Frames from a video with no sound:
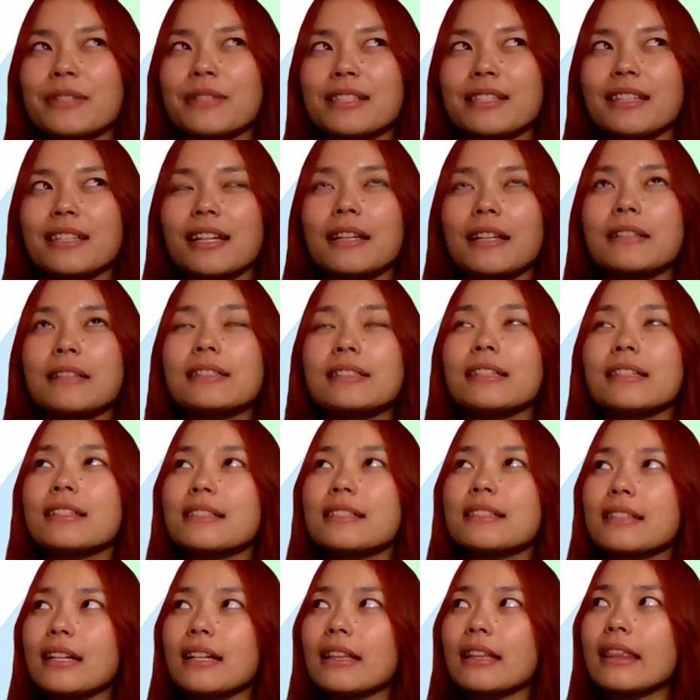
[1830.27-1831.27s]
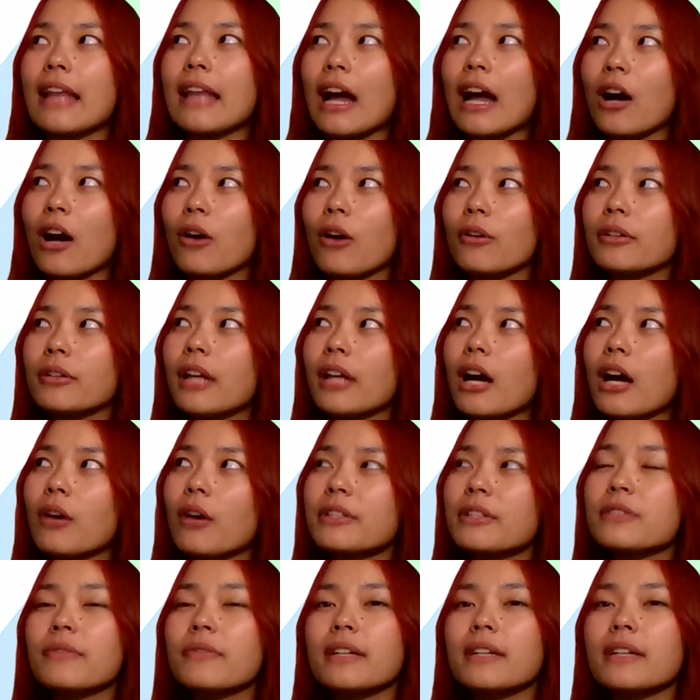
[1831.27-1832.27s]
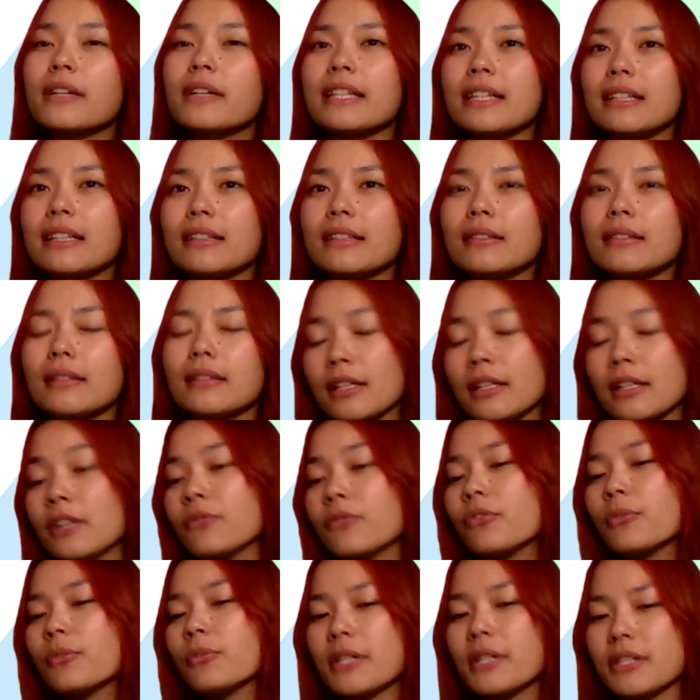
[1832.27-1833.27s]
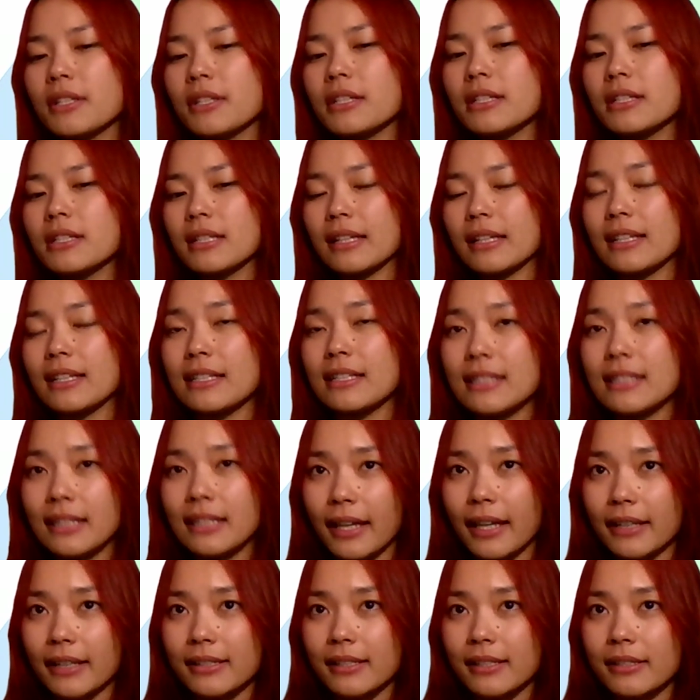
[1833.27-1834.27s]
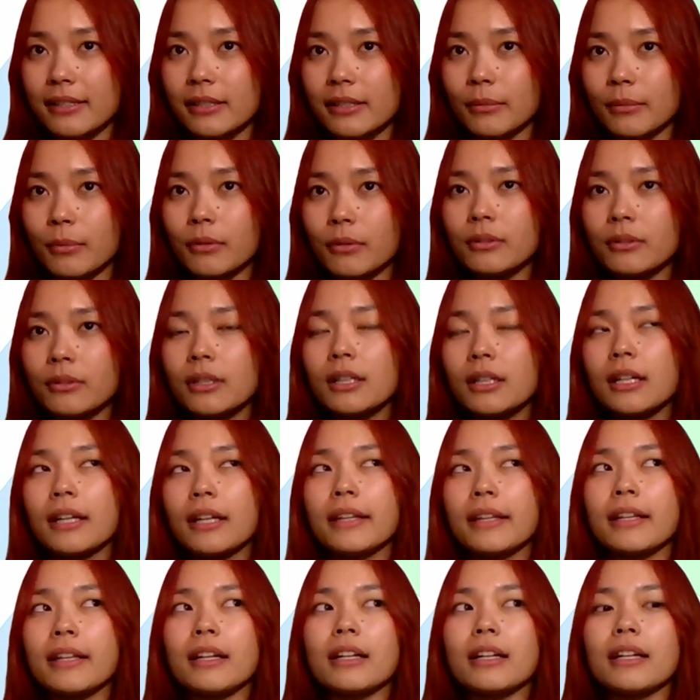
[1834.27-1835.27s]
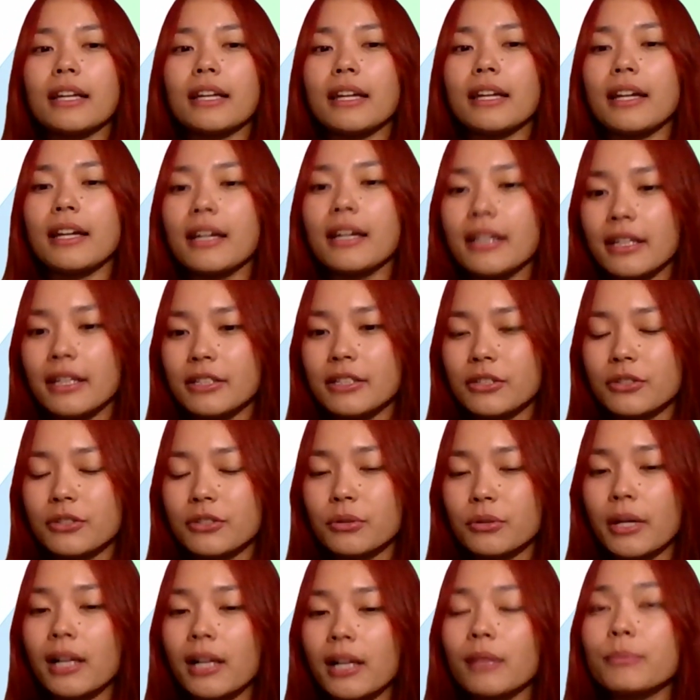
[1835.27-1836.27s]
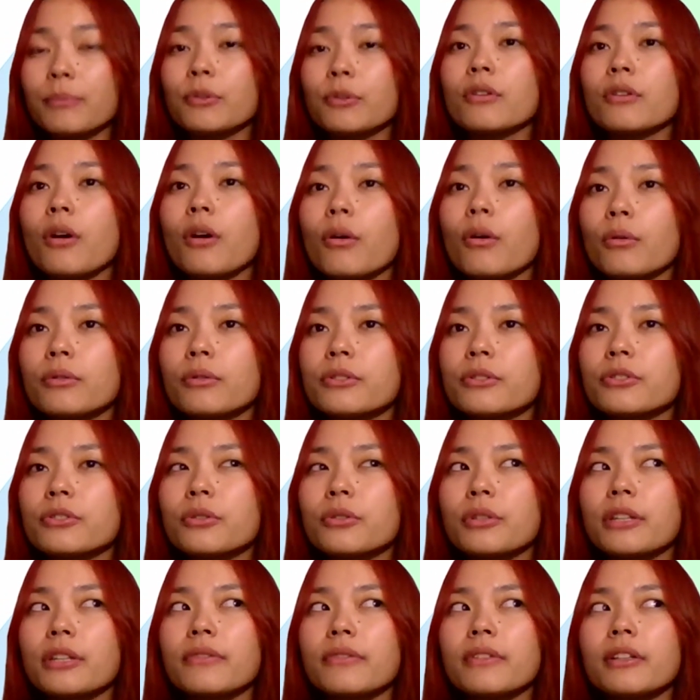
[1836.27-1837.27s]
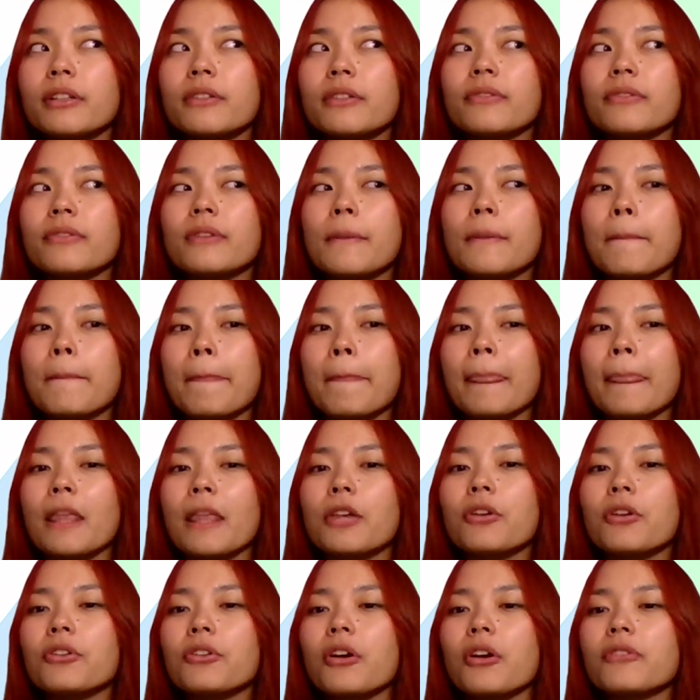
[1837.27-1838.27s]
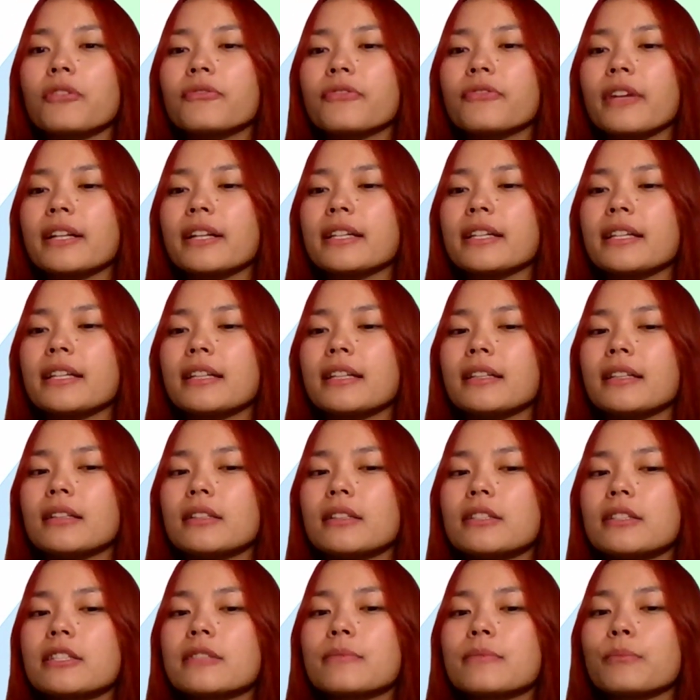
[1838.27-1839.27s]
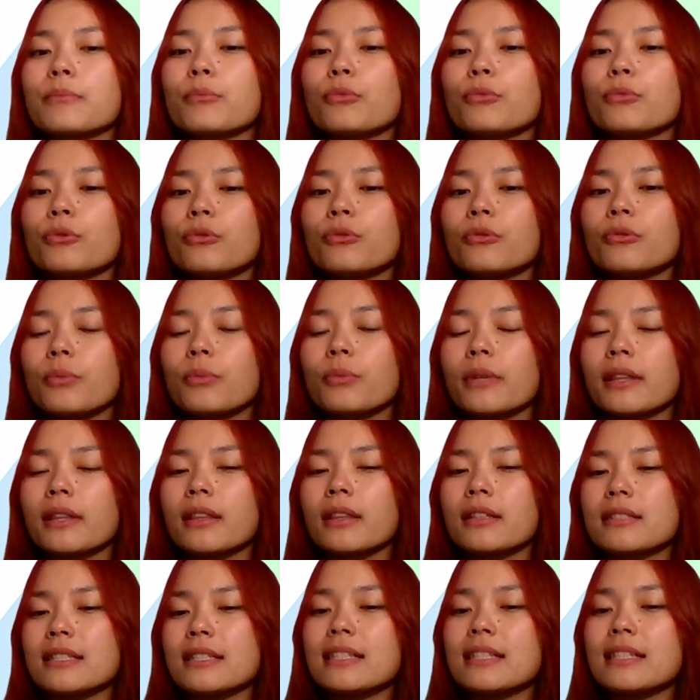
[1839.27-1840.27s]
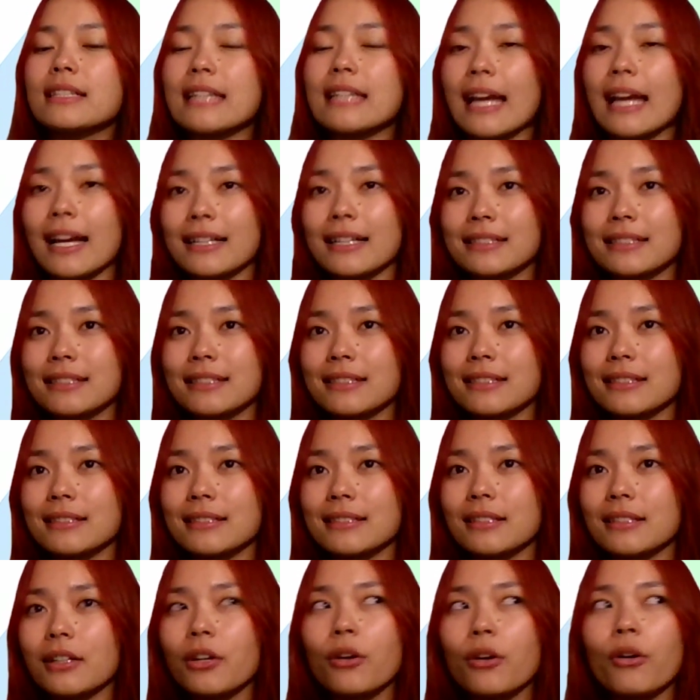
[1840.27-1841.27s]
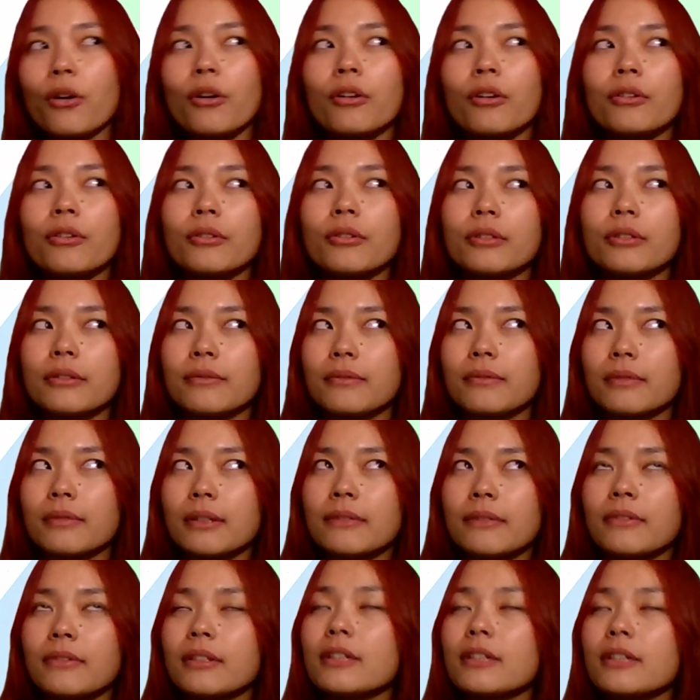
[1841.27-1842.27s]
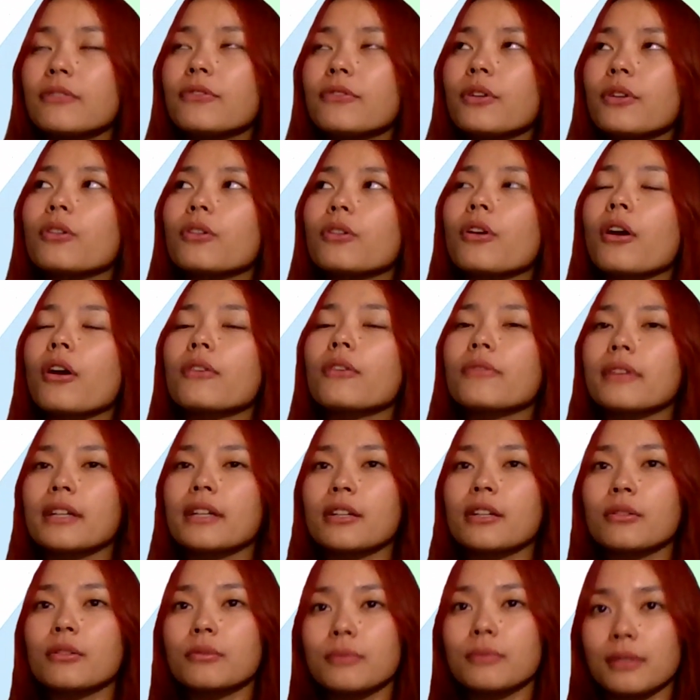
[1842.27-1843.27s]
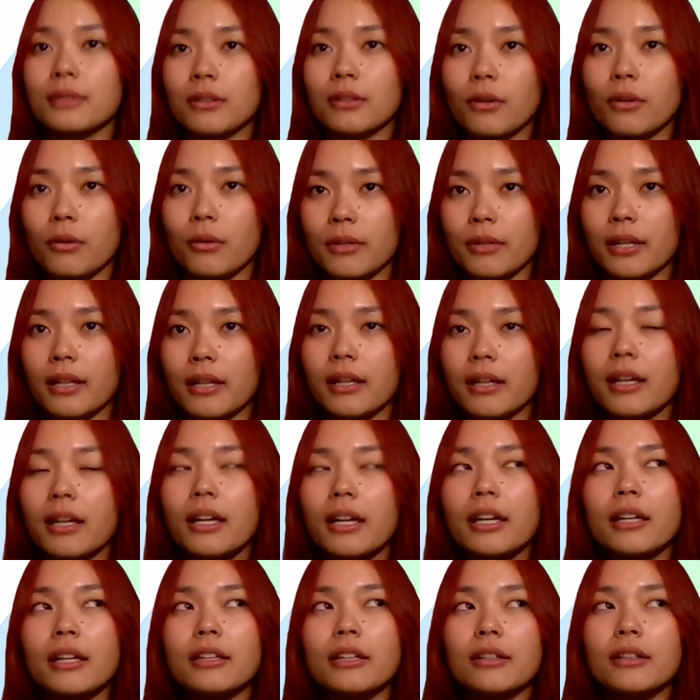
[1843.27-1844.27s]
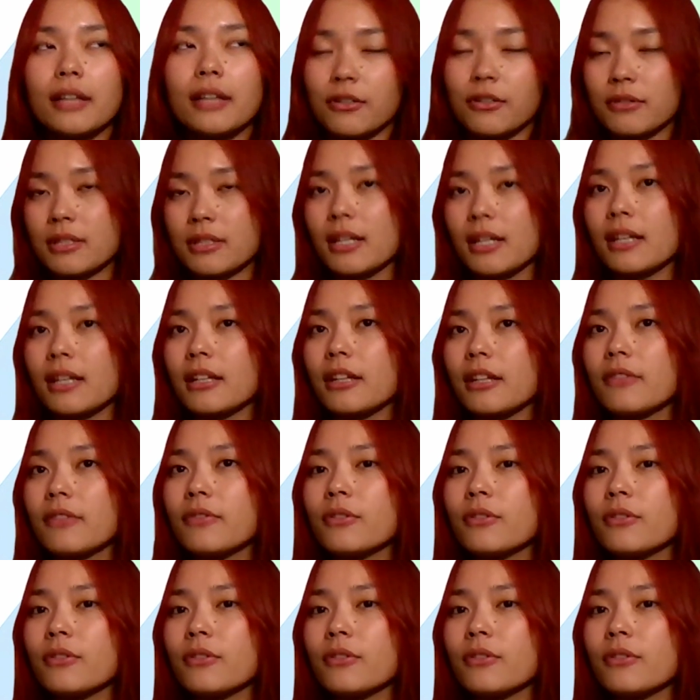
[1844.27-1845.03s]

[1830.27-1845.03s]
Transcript: I was saying, since now it's very, information is easily accessible. There are AI agents to help you code. So even if you're not very smooth with the syntaxes, or even if you're not very good with coding, like you said,